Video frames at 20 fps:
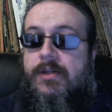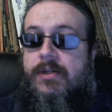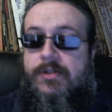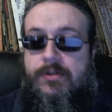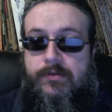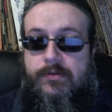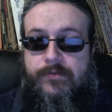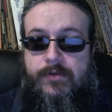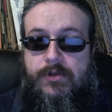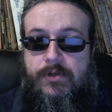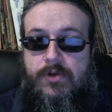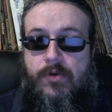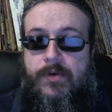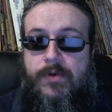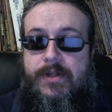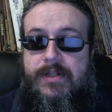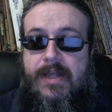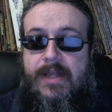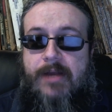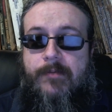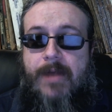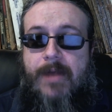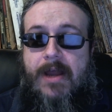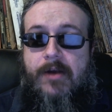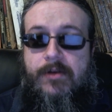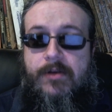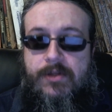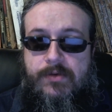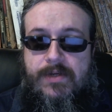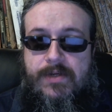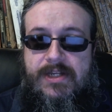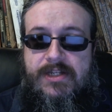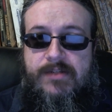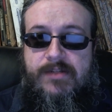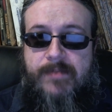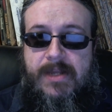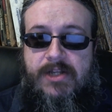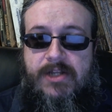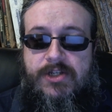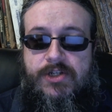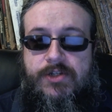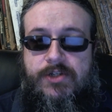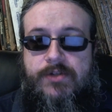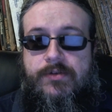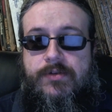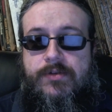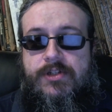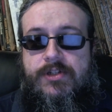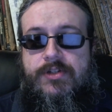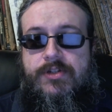So if you're going that route, you need to make sure